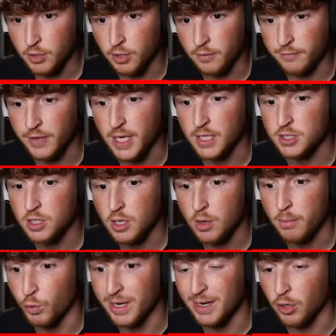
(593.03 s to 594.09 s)

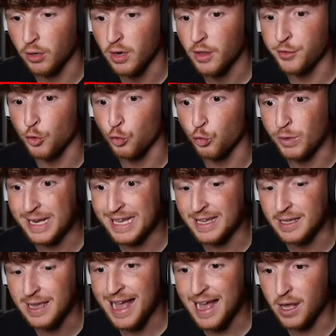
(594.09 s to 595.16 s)
Perfect. We are
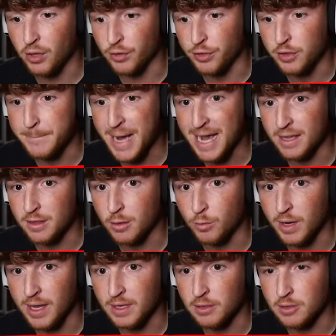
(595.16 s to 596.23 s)
three health, by the
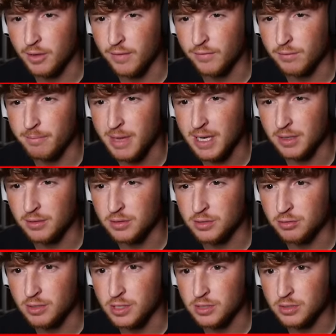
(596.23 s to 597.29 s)
way. You don't have medical
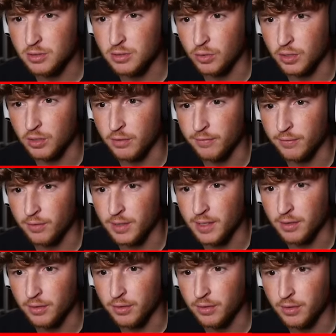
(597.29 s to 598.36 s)
syringe or your full
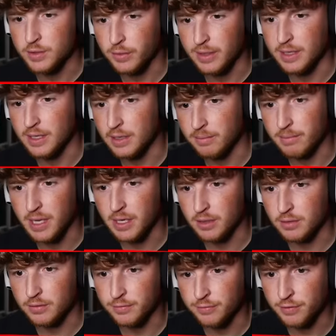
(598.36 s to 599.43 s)
health, so I need a
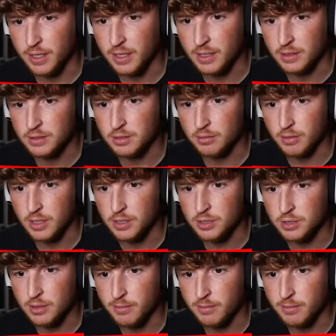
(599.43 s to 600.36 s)
medical freaking syringe